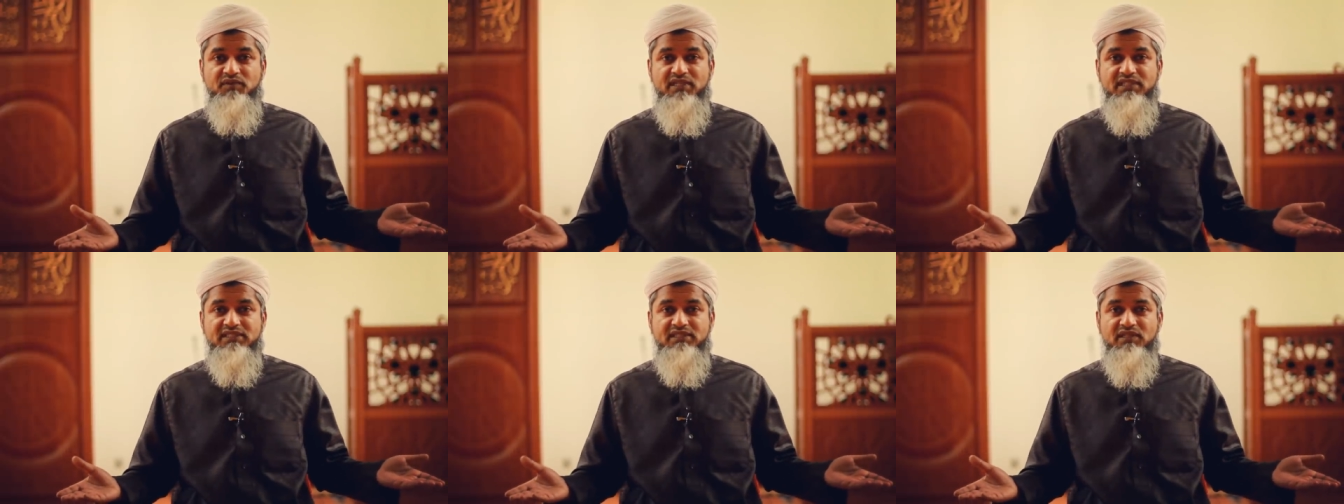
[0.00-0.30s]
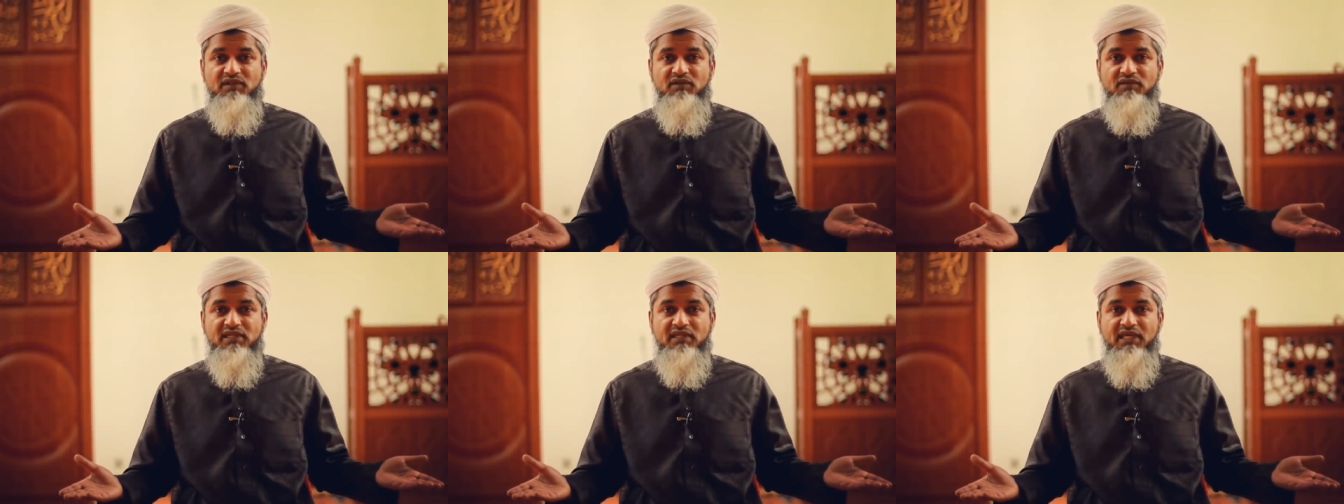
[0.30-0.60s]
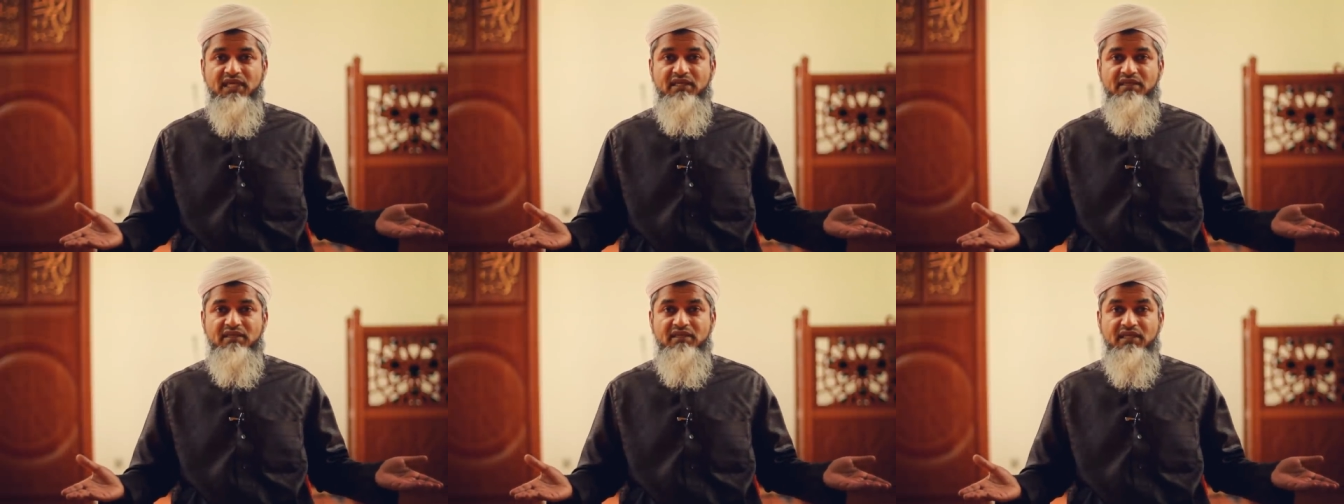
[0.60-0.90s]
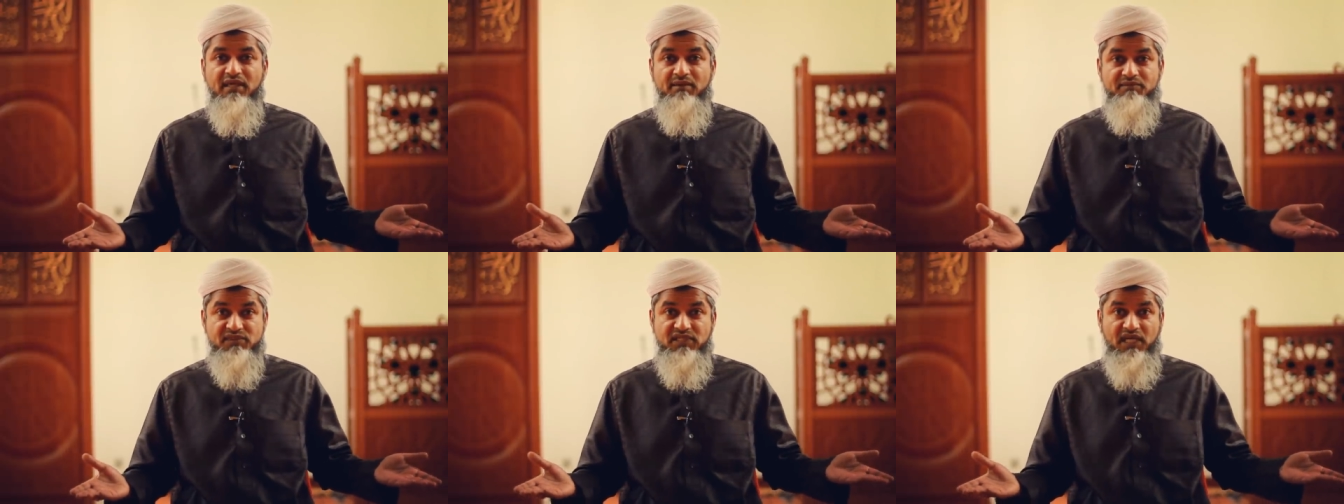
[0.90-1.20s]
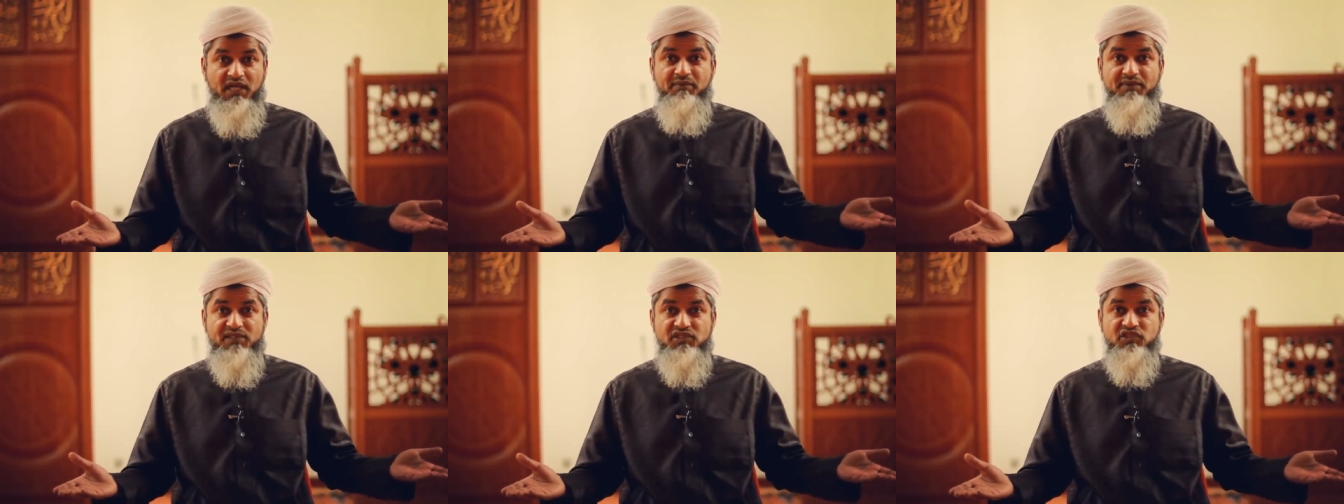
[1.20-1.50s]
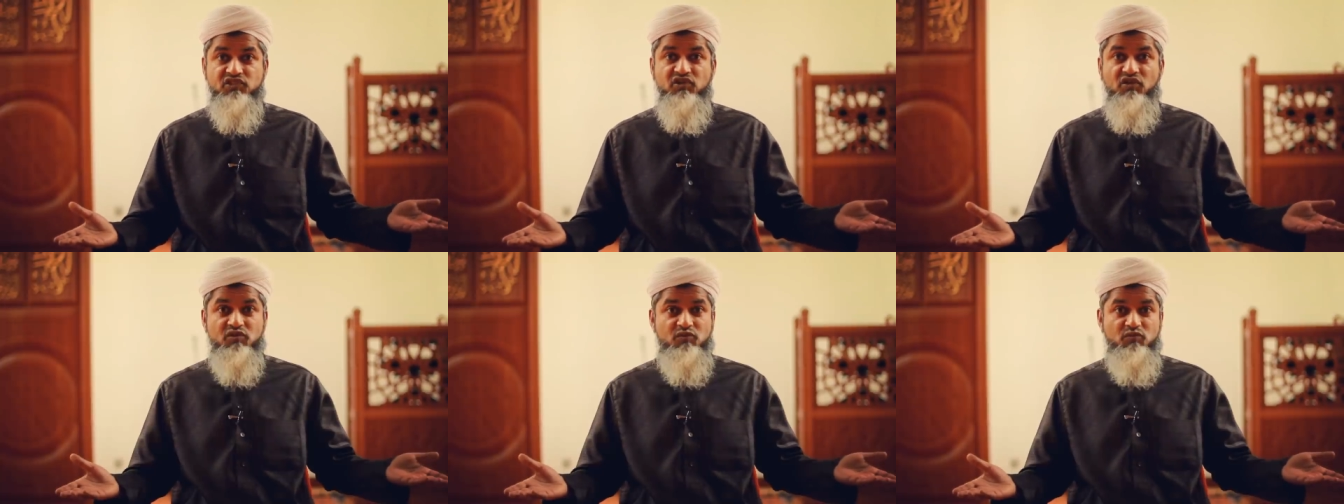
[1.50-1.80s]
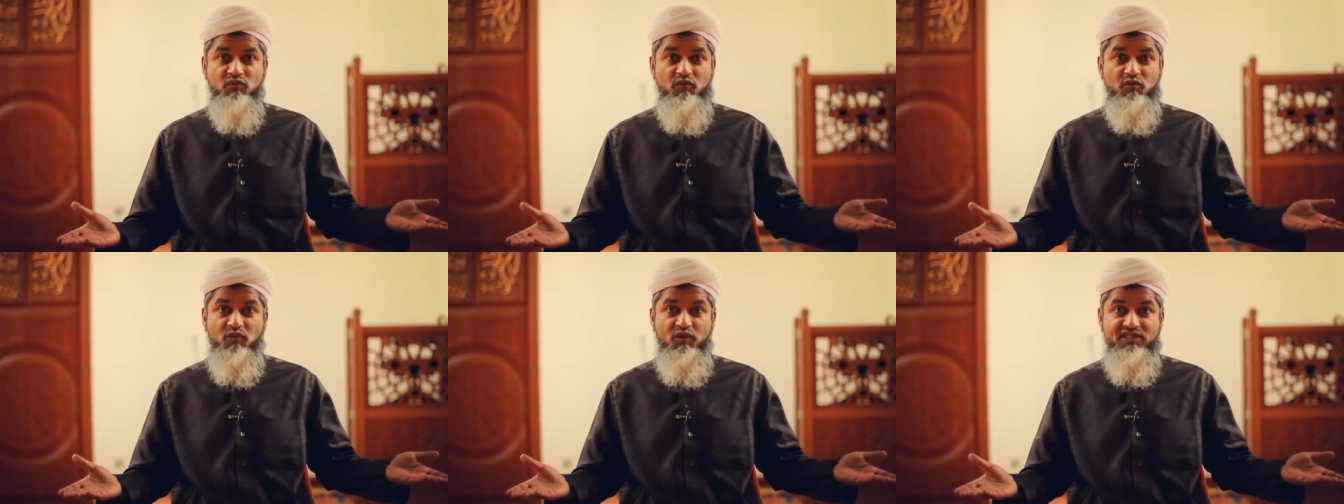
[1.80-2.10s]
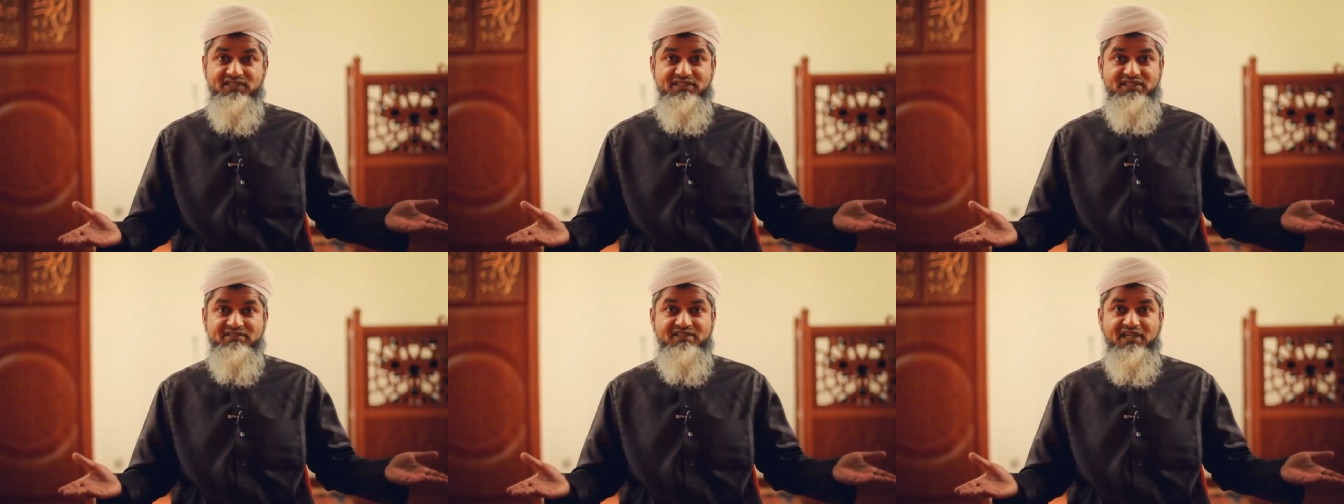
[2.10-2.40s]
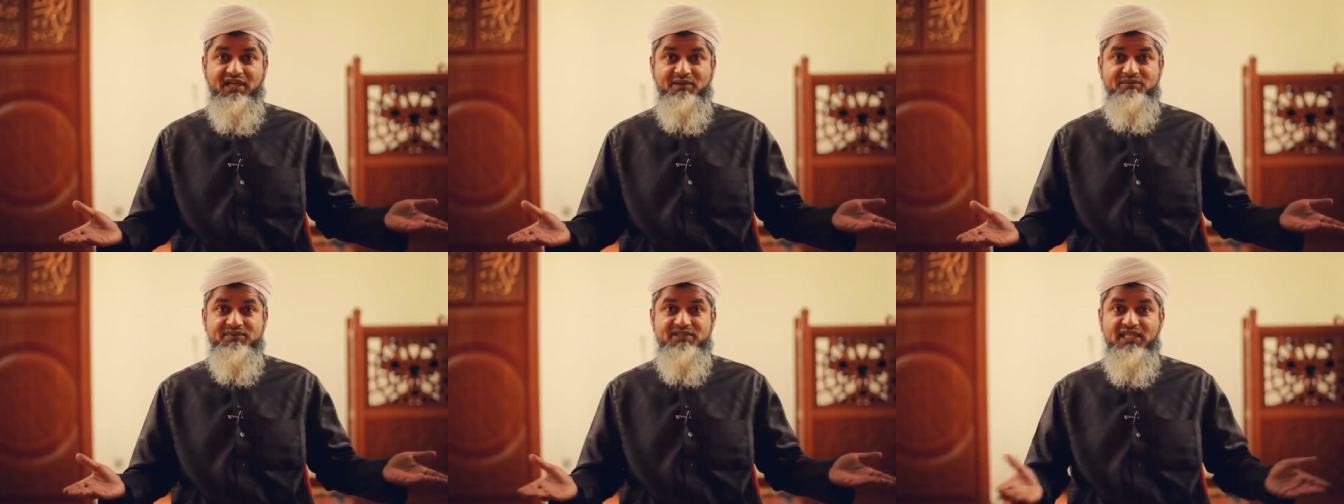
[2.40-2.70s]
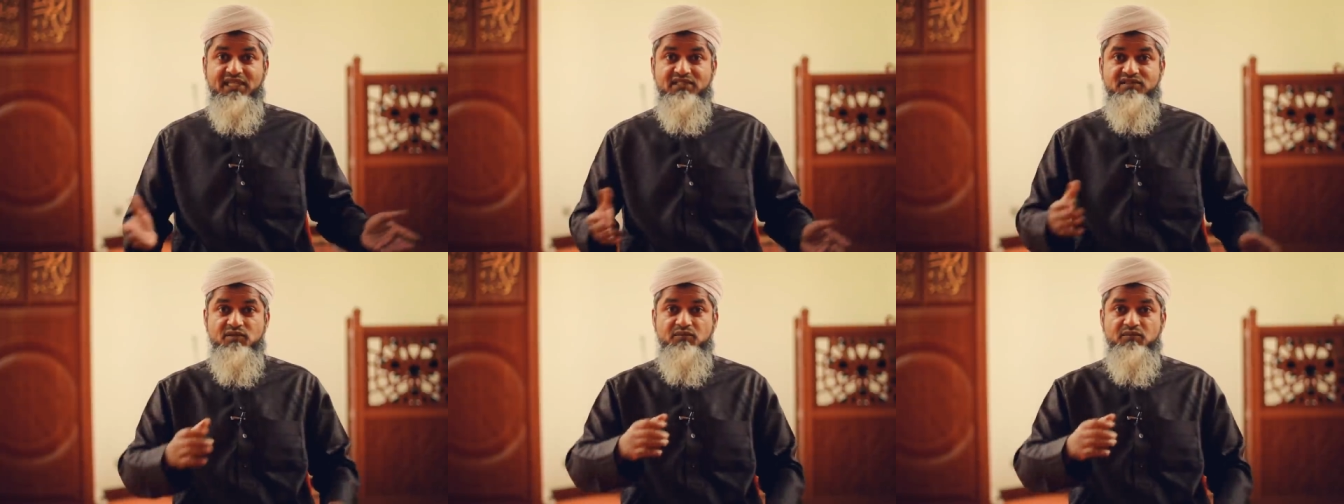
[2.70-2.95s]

He said, Okay, I'm Sahaba shocked. Well, what is the Sahabi saying?